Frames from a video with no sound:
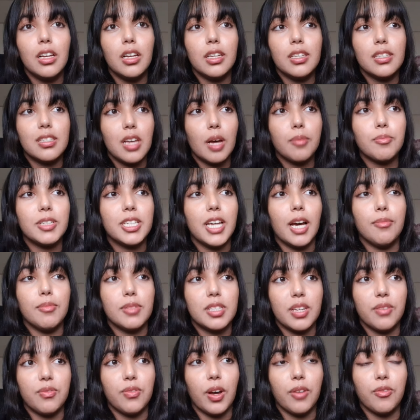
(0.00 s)

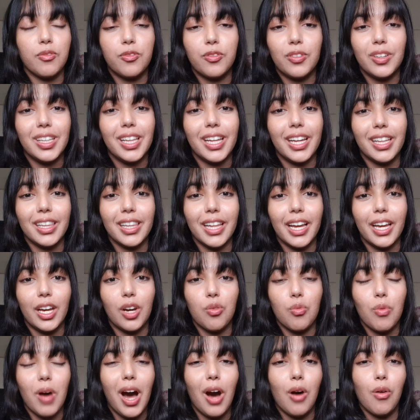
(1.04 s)
Sometimes if I'm feeling like,
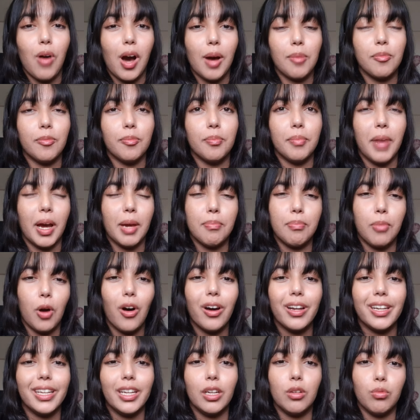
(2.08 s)
wow, I'm, my
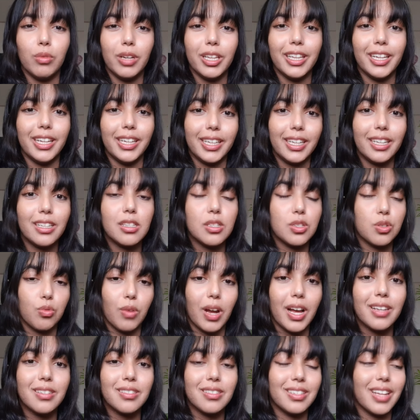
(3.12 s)
body really needs
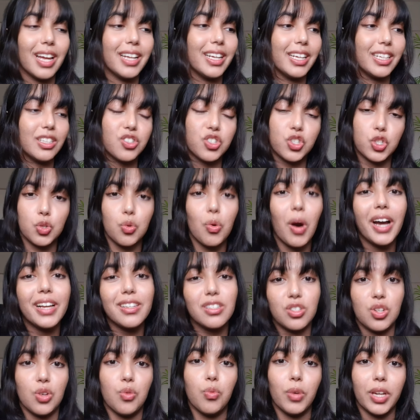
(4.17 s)
rest, then it's
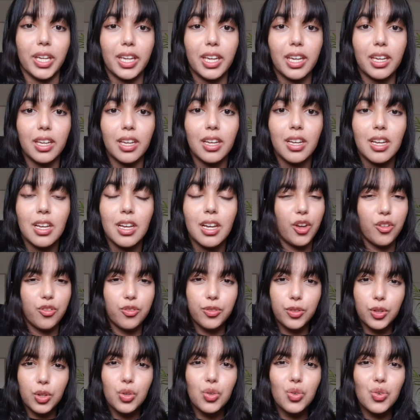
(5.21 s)
twice a week.
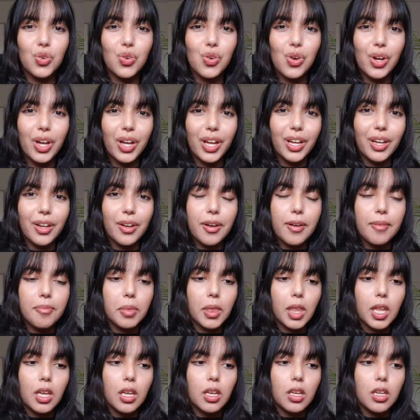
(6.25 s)
If you
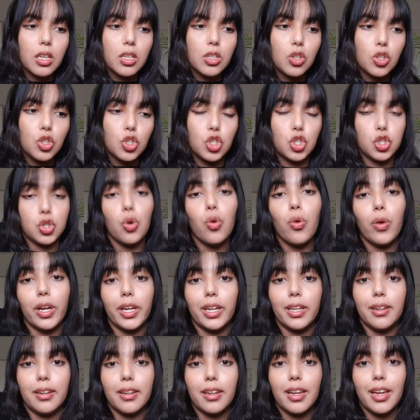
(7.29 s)

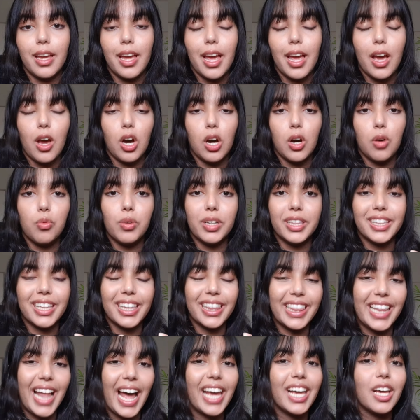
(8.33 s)
join with
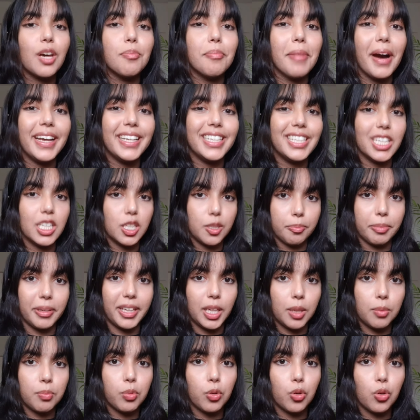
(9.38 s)
like minded
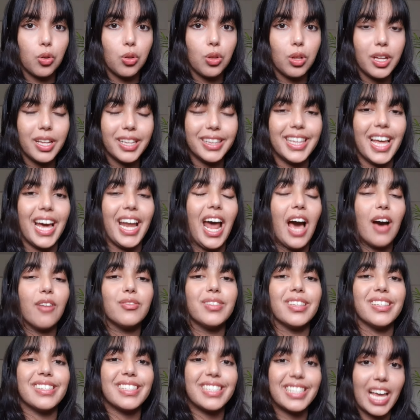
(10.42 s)
people that have
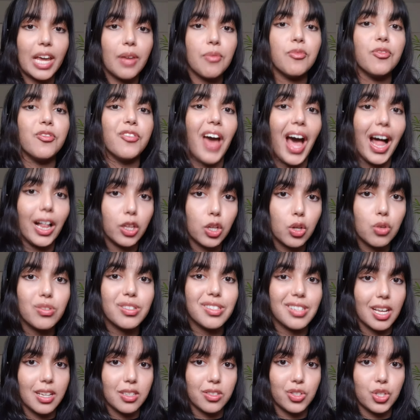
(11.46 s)
the same
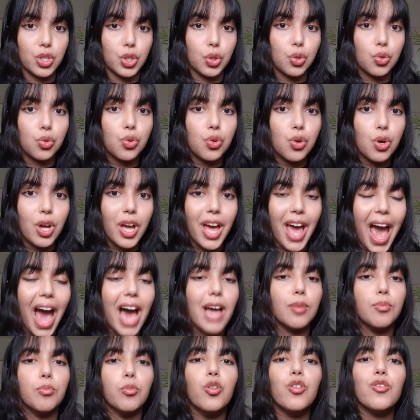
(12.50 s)
values as you
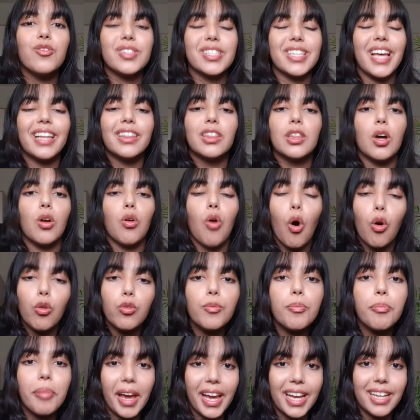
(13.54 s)
and moves at their
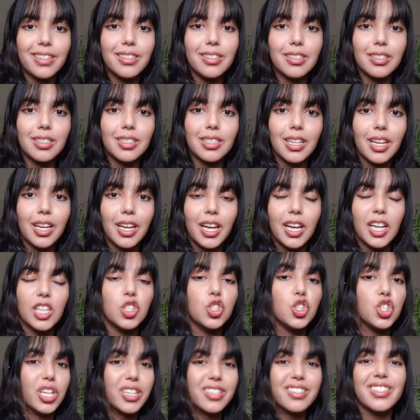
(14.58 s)
own pace,
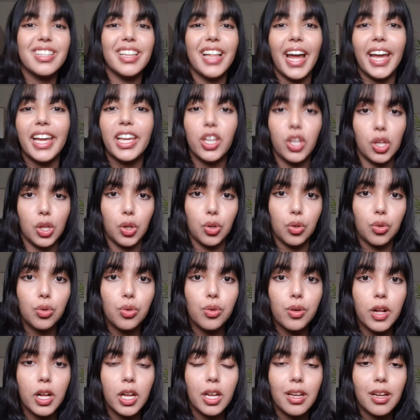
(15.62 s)
just like
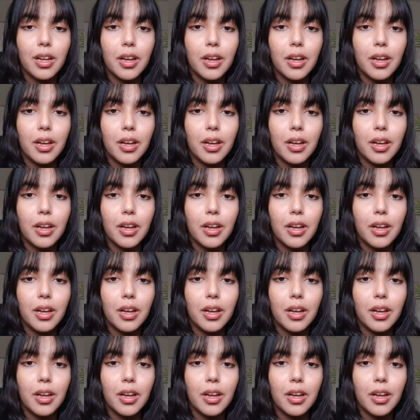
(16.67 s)
you.